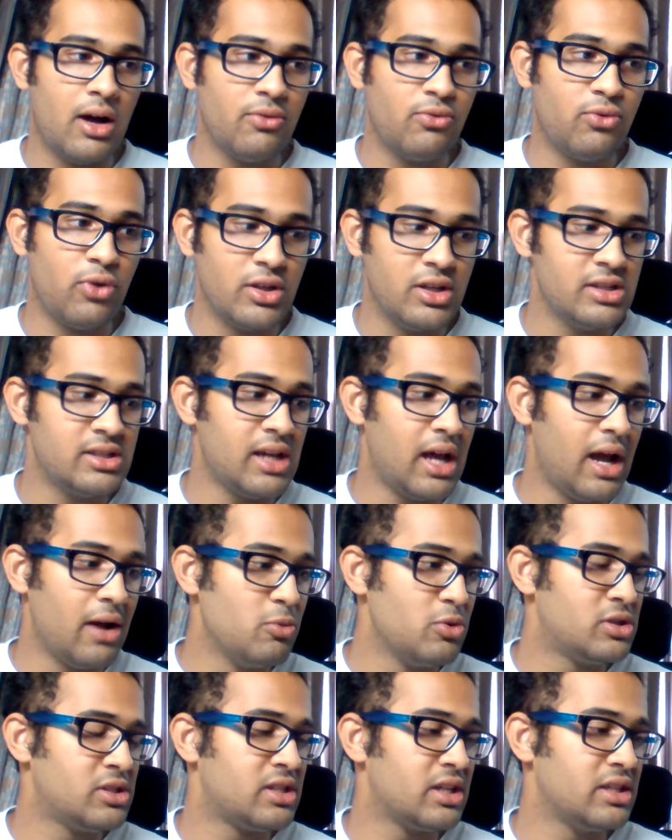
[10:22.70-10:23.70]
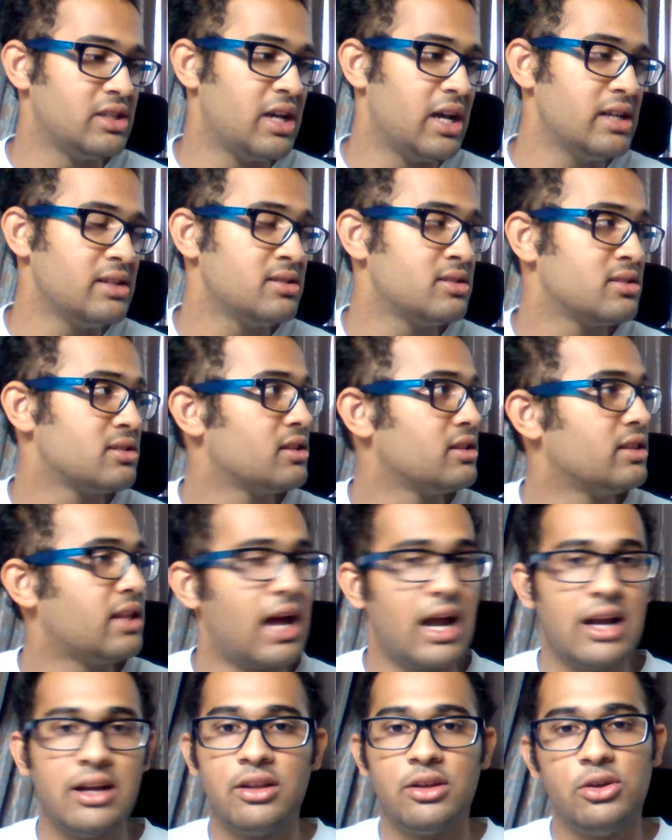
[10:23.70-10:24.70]
For this, I would suggest
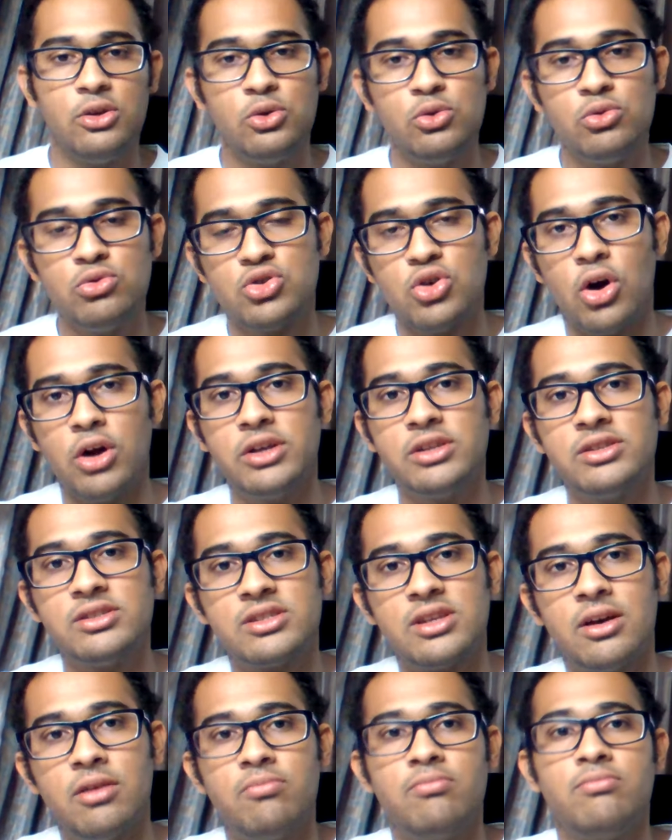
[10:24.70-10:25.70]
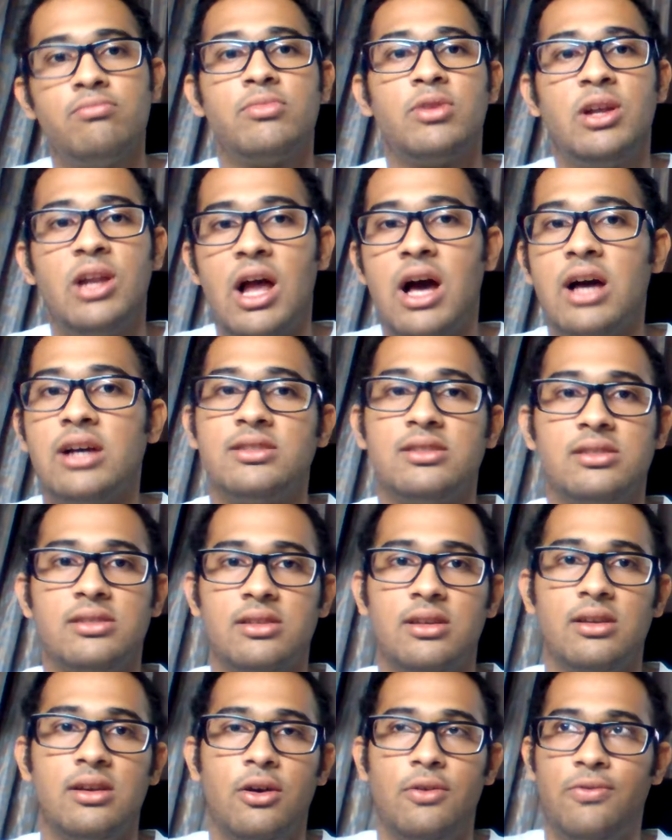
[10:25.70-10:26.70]
that you join some class,
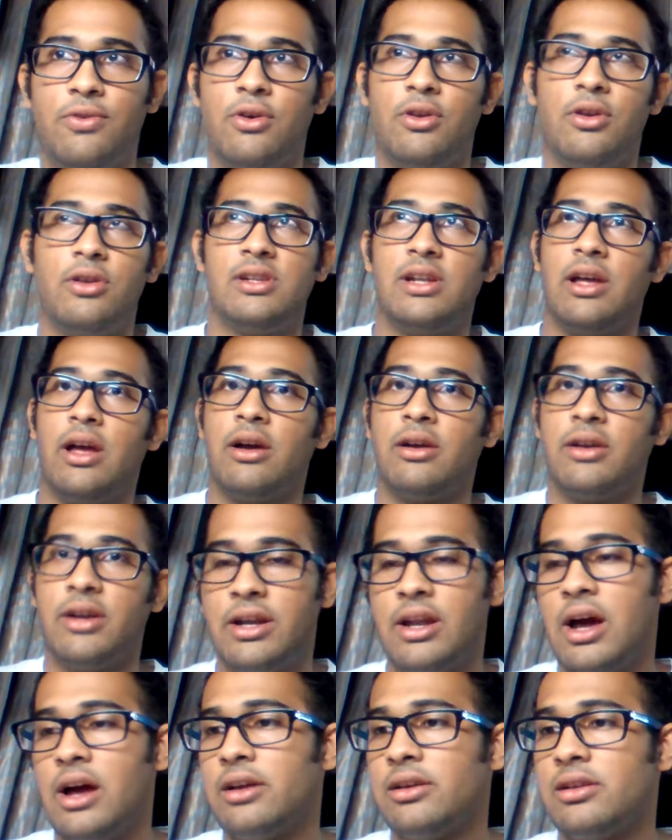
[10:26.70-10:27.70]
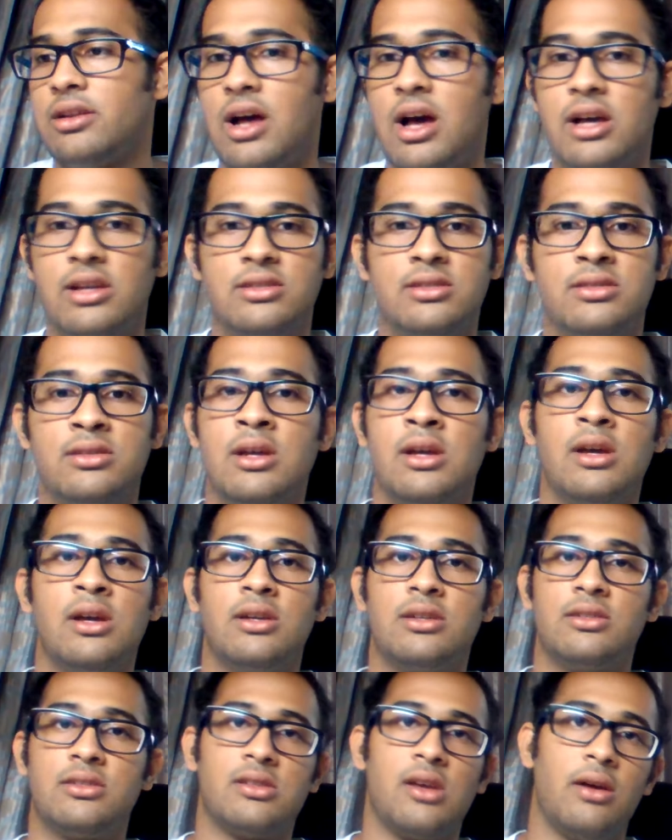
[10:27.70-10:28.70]
for a guitar class,
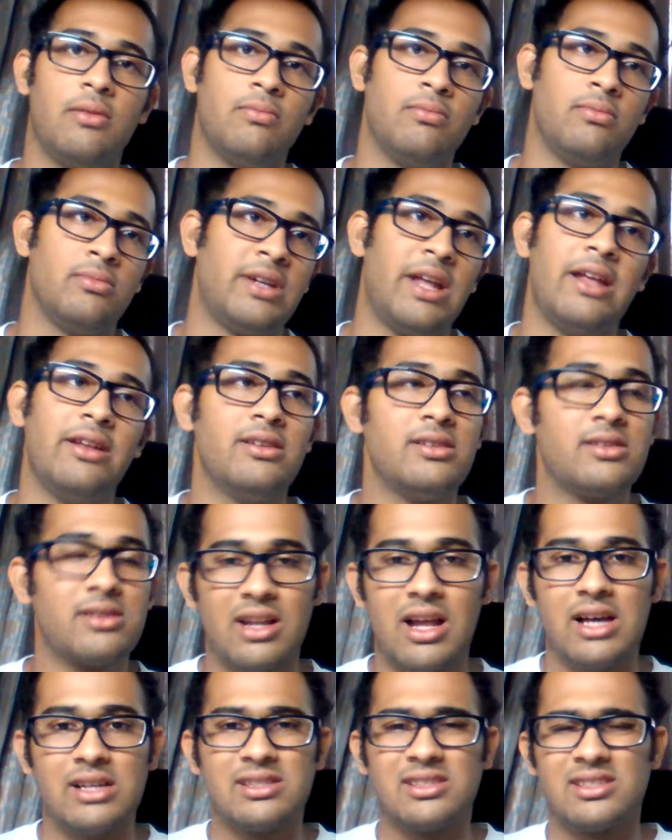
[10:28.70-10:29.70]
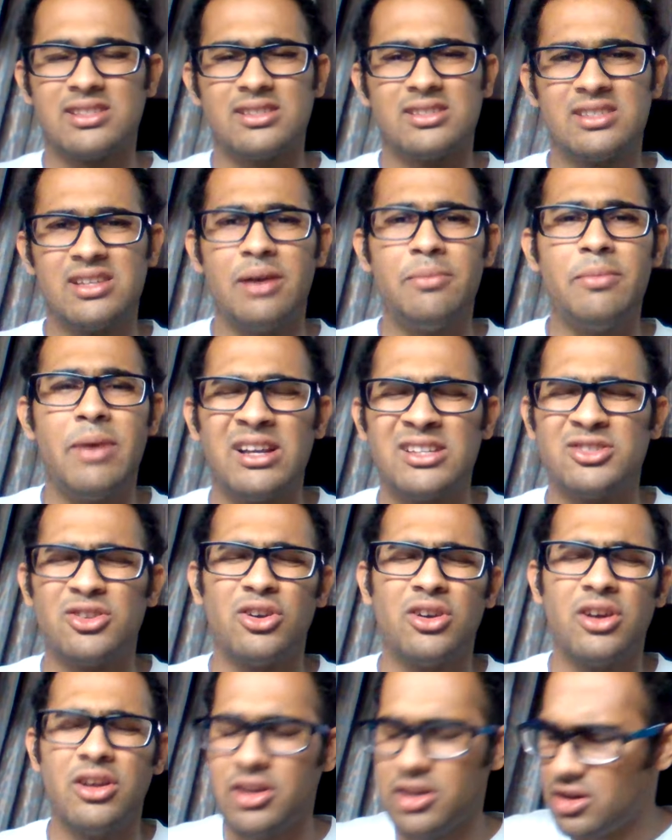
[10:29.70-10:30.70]
some tennis class, some
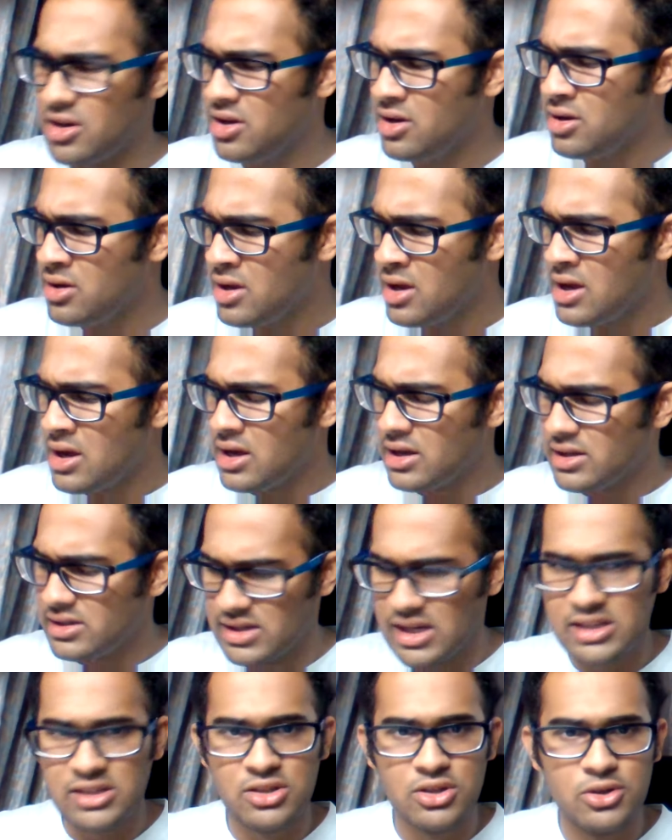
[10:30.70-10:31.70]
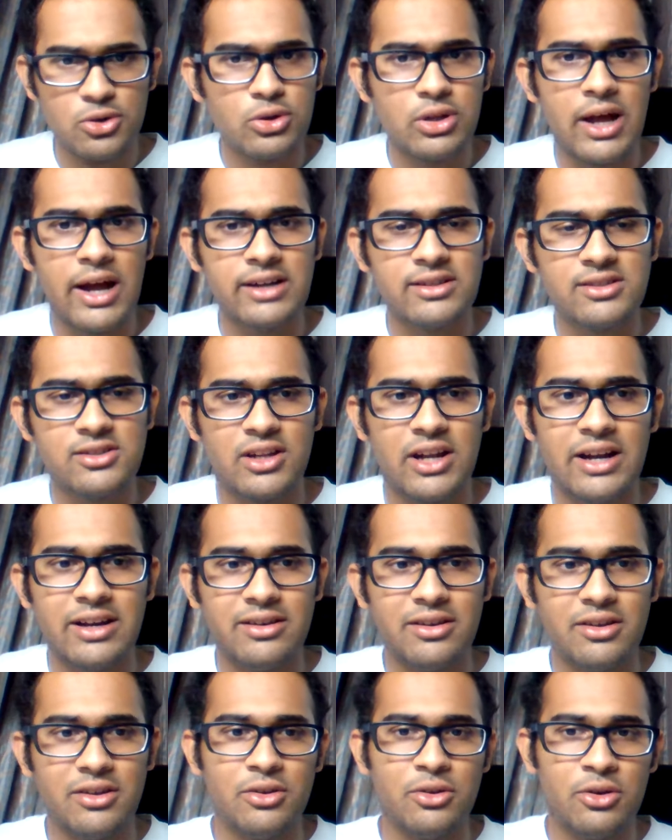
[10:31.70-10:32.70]
extracurricular. Just do that so that
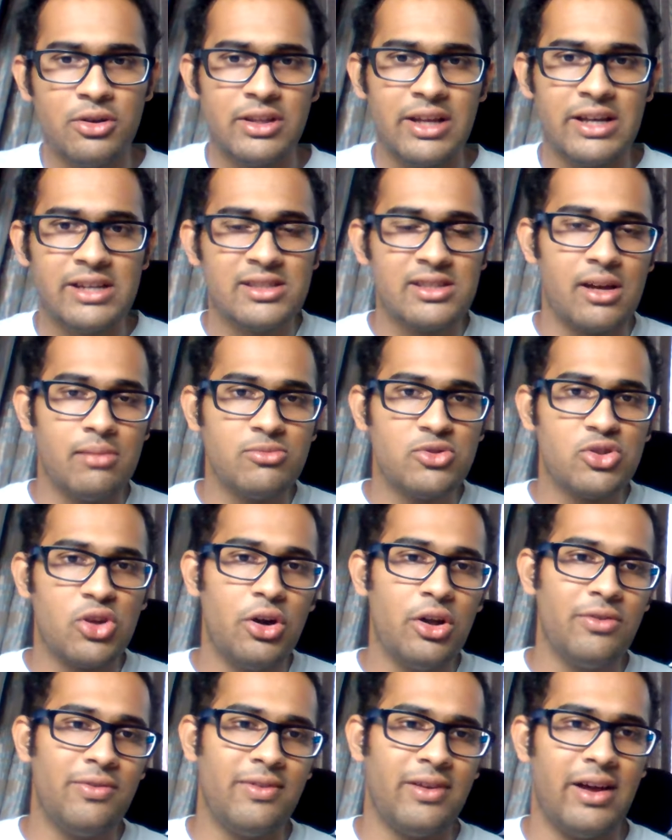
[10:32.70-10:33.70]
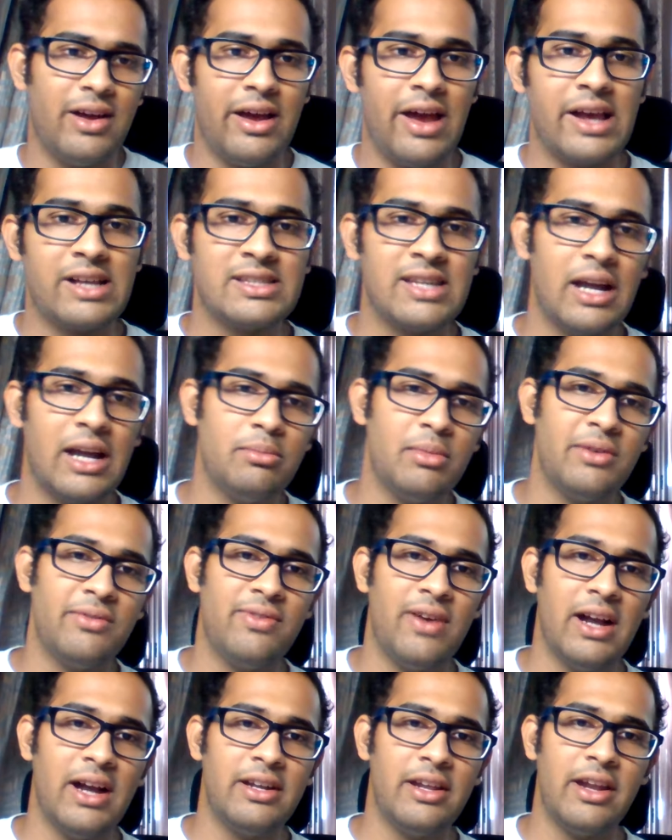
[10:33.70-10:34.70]
there's some sort of excitement
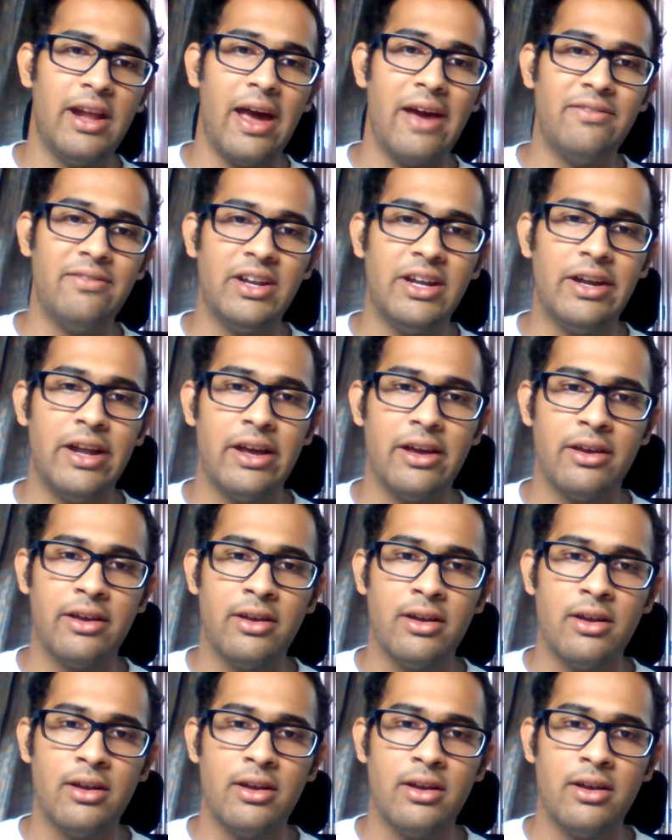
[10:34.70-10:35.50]
factor every day.